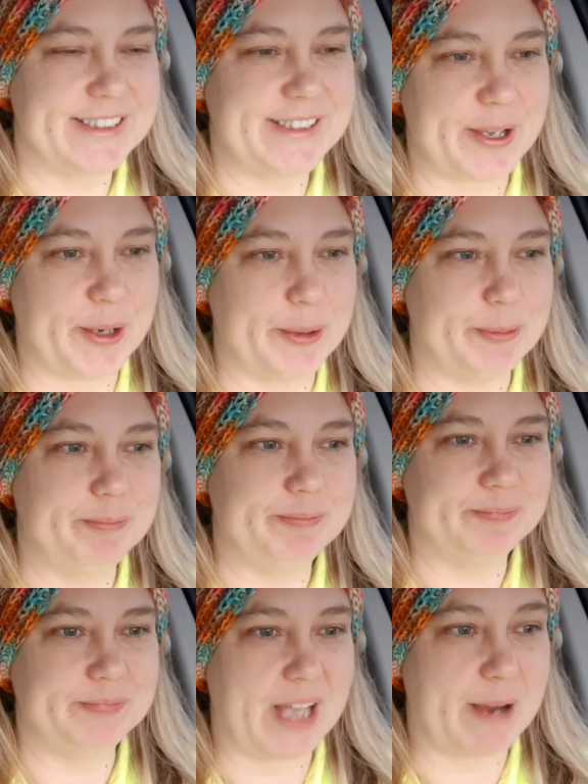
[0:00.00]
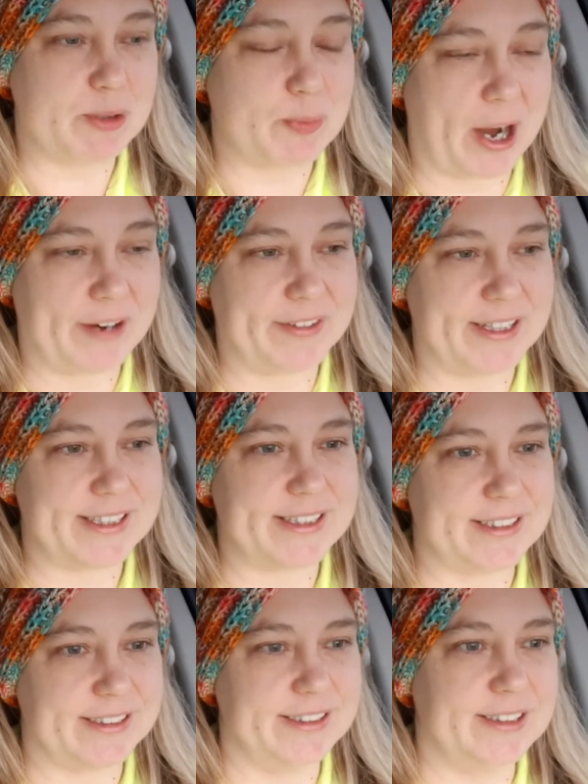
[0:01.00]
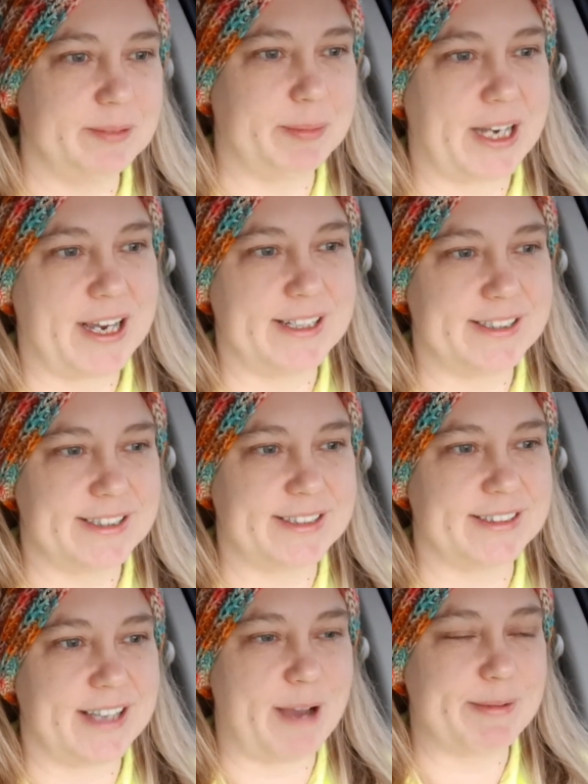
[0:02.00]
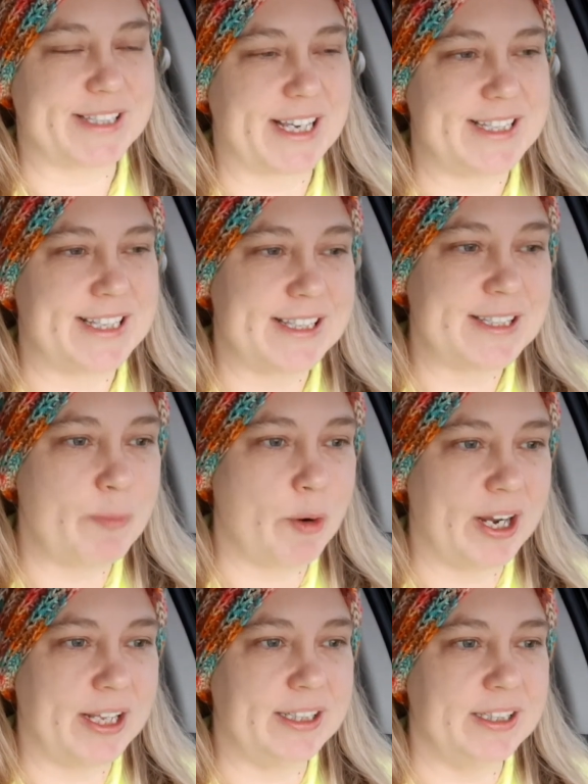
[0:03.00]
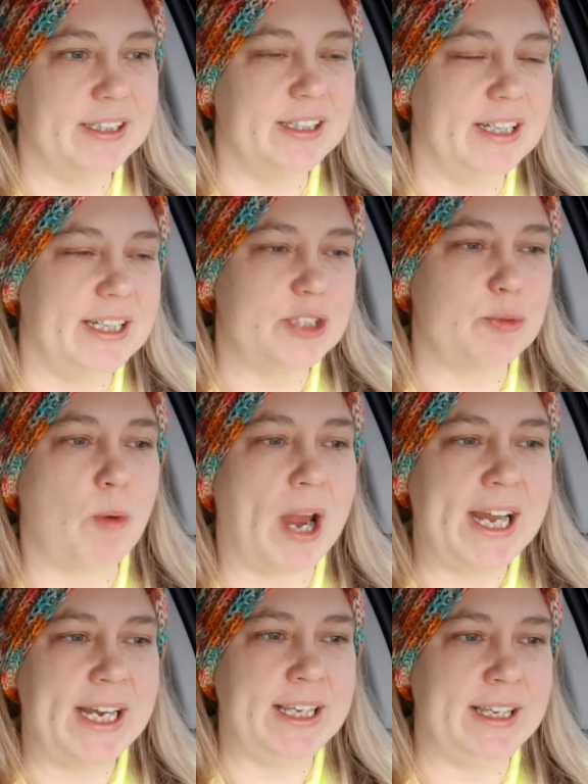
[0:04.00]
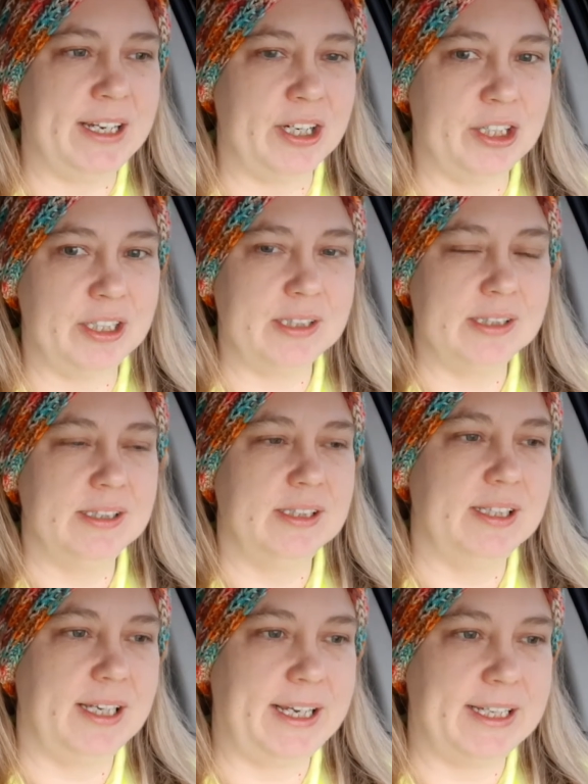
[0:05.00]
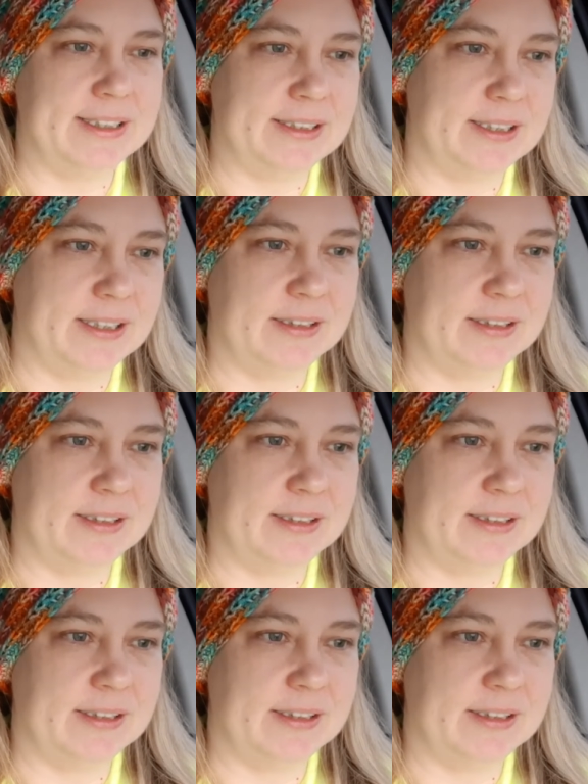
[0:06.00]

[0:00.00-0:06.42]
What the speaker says: So that was breakfast because I was lazy this morning. It's raining here and